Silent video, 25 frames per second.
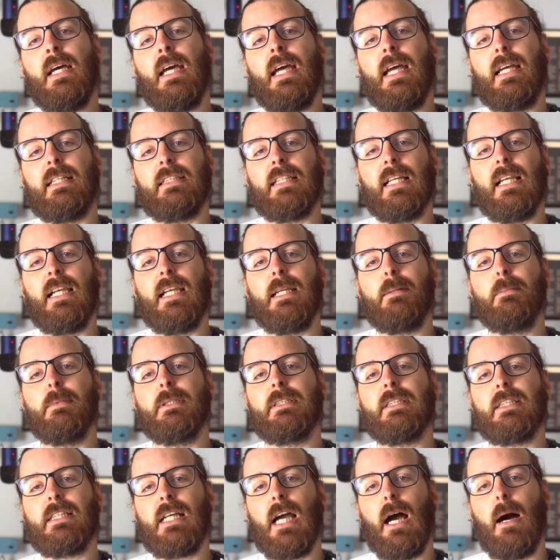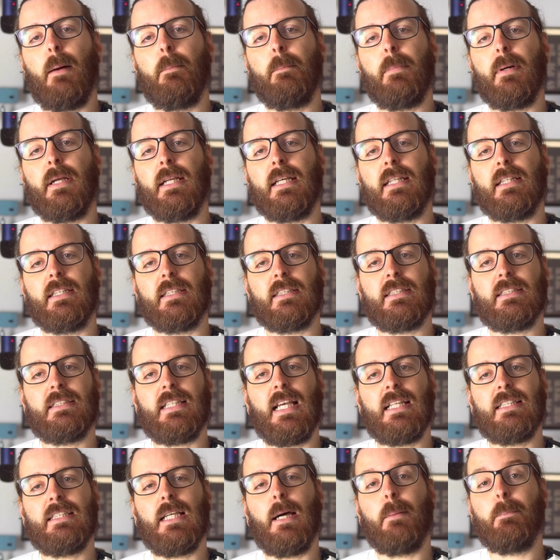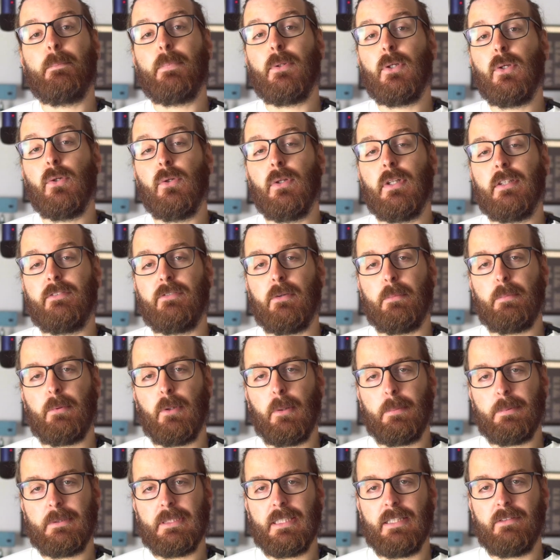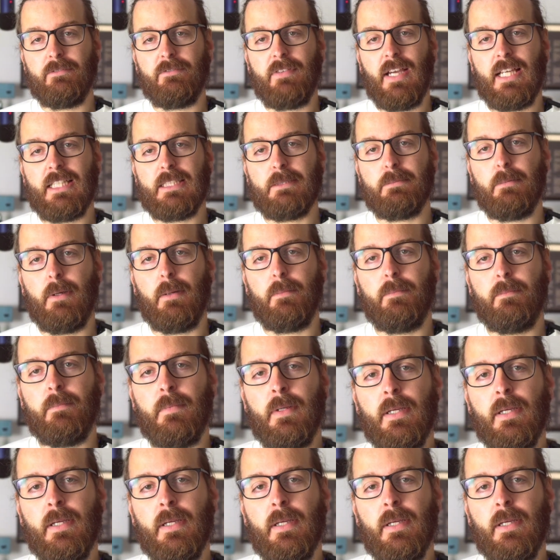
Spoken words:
It's a limited company that's set up purely for property investment.